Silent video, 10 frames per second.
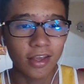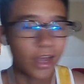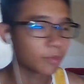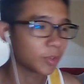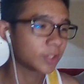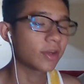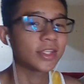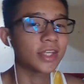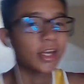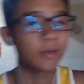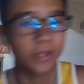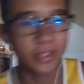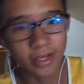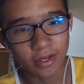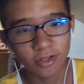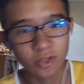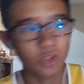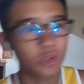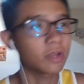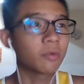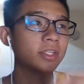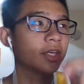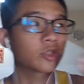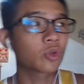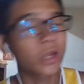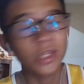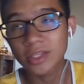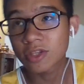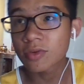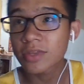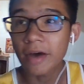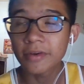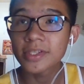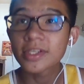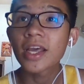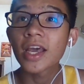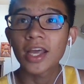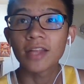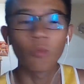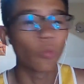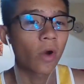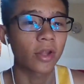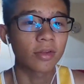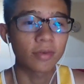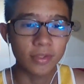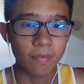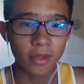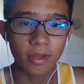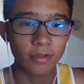And we saw the date, it was like 2001 or something.